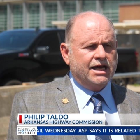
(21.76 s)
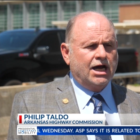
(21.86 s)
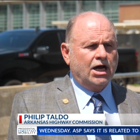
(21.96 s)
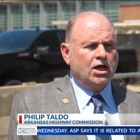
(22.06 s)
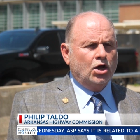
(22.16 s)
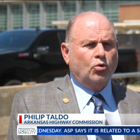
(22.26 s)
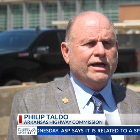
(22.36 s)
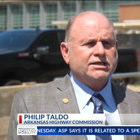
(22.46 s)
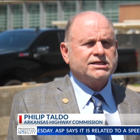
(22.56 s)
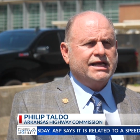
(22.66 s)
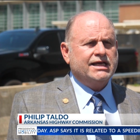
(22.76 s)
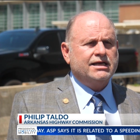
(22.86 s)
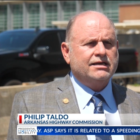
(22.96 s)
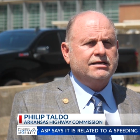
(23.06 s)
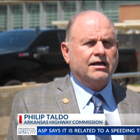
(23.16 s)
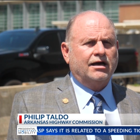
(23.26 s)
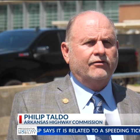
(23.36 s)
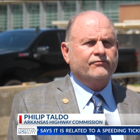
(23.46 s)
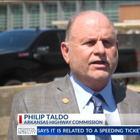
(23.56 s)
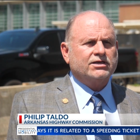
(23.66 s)
uh, west end
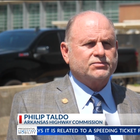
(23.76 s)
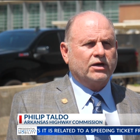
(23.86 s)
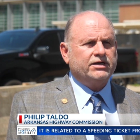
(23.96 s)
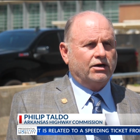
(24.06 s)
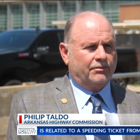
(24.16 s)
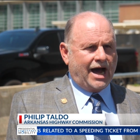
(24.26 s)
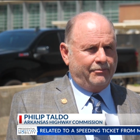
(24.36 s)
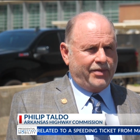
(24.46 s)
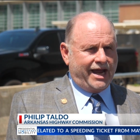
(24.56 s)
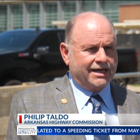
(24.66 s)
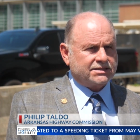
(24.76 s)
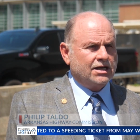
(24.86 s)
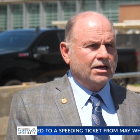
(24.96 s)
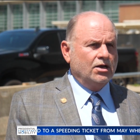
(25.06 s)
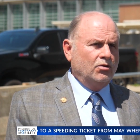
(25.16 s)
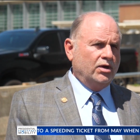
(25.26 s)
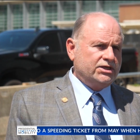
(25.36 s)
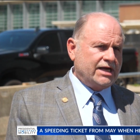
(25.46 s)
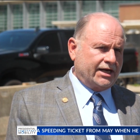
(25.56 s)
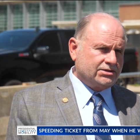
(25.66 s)
of the Springdale bypass,
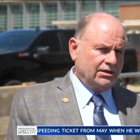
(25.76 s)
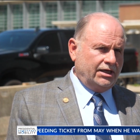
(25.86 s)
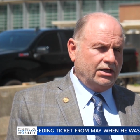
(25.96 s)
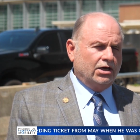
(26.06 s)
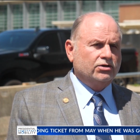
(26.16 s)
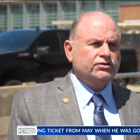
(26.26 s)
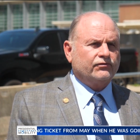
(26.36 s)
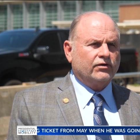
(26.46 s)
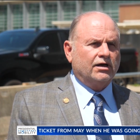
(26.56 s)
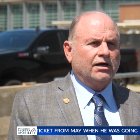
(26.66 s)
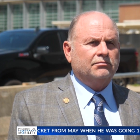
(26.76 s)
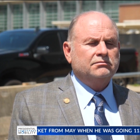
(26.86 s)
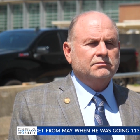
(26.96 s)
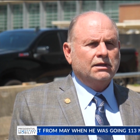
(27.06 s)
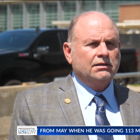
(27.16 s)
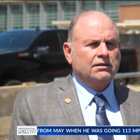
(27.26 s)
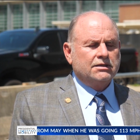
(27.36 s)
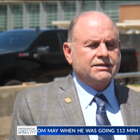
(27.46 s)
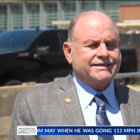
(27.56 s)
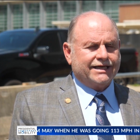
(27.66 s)
which actually goes from
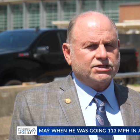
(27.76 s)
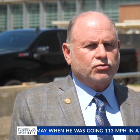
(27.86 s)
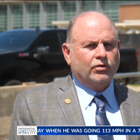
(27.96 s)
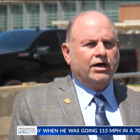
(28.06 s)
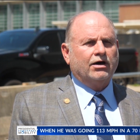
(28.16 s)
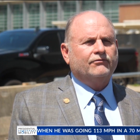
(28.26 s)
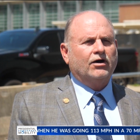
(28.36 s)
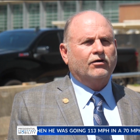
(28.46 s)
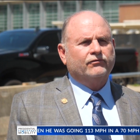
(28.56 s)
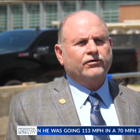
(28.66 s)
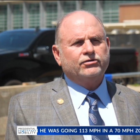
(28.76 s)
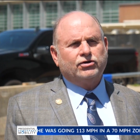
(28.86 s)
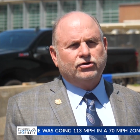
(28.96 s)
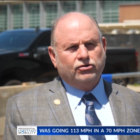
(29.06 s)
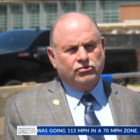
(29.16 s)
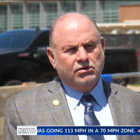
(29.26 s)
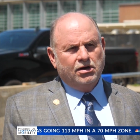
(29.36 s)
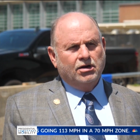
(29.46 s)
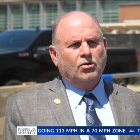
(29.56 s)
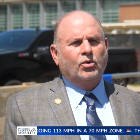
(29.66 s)
612 over to
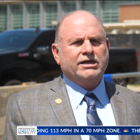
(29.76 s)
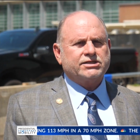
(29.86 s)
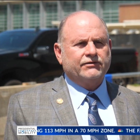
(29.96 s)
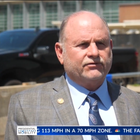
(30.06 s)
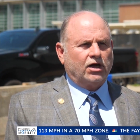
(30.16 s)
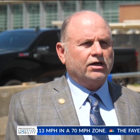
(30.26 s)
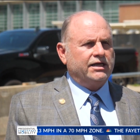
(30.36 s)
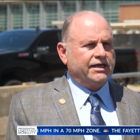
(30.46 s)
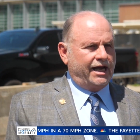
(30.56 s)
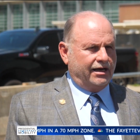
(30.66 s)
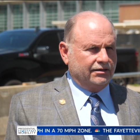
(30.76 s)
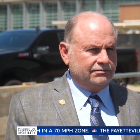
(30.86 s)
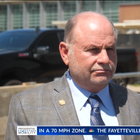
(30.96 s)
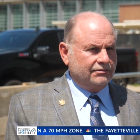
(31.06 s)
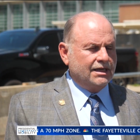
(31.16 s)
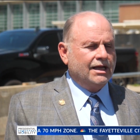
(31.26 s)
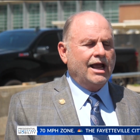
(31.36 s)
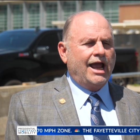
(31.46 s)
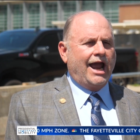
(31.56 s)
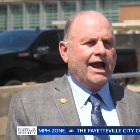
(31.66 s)
west of Tontitown.
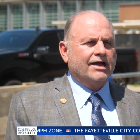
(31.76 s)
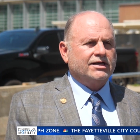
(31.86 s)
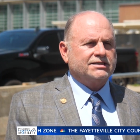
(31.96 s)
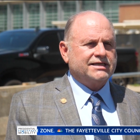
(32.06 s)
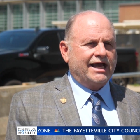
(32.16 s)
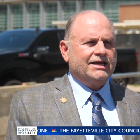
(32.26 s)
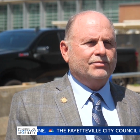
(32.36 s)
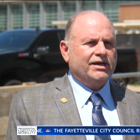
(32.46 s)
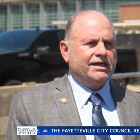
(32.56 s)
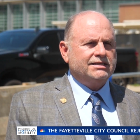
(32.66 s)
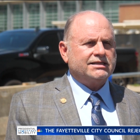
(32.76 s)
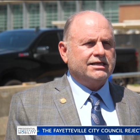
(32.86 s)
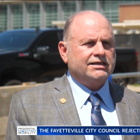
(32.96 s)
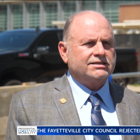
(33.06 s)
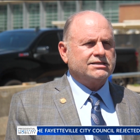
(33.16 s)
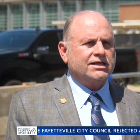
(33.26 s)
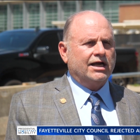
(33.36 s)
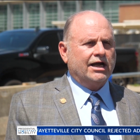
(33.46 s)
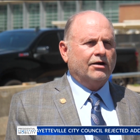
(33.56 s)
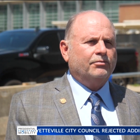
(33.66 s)
And the second piece is
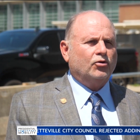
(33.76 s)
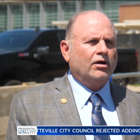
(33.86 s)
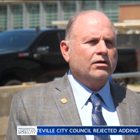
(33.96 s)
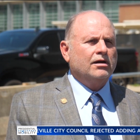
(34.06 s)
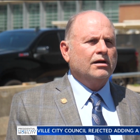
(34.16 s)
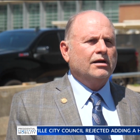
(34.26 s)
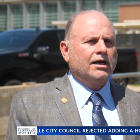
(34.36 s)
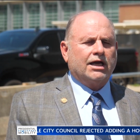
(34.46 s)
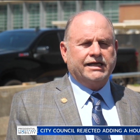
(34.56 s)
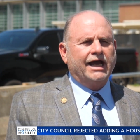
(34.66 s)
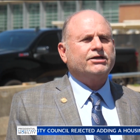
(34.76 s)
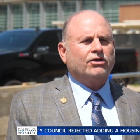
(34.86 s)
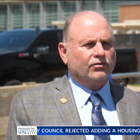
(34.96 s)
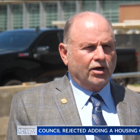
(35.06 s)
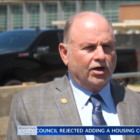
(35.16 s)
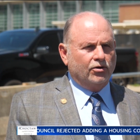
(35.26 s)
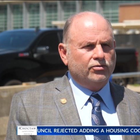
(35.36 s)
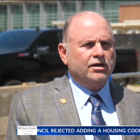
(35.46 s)
the airport connector road.